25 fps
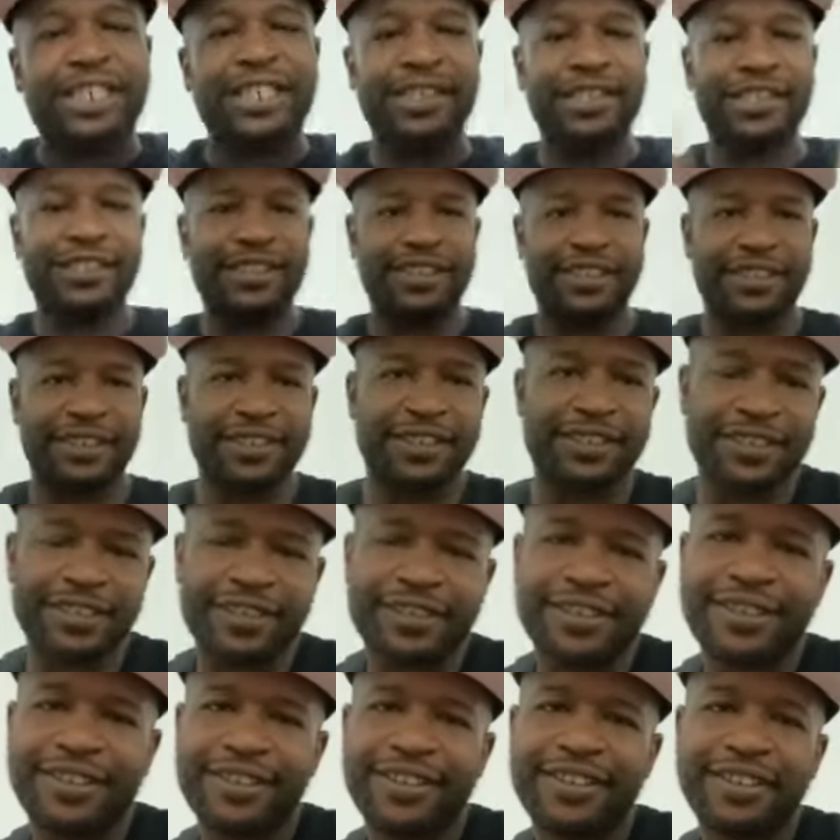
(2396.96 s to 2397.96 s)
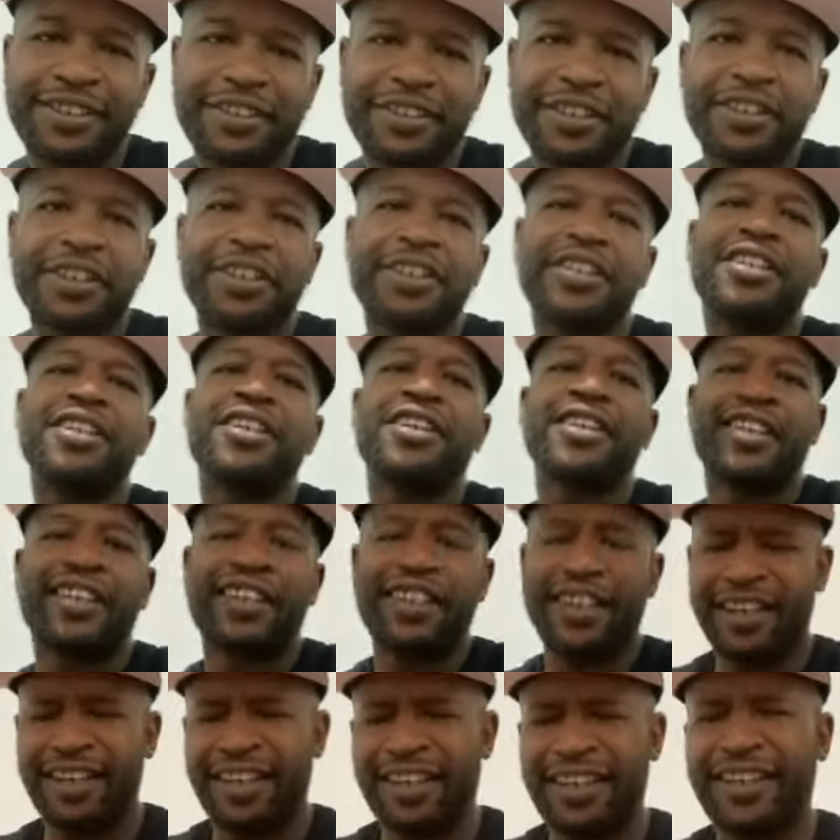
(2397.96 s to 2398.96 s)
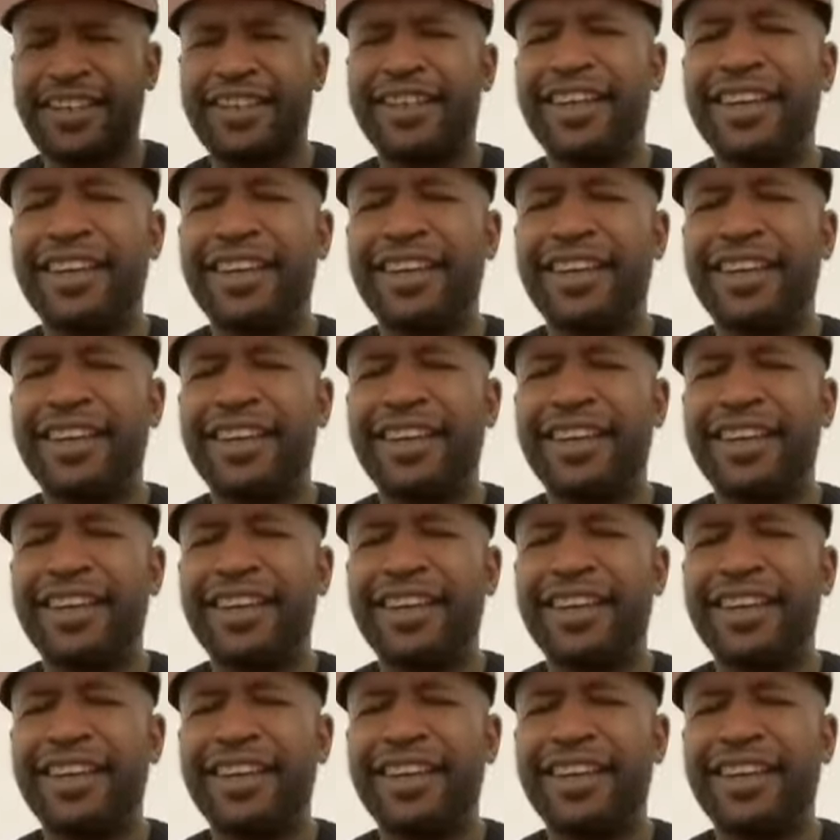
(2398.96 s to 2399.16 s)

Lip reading: Let him kill me. Yeah. And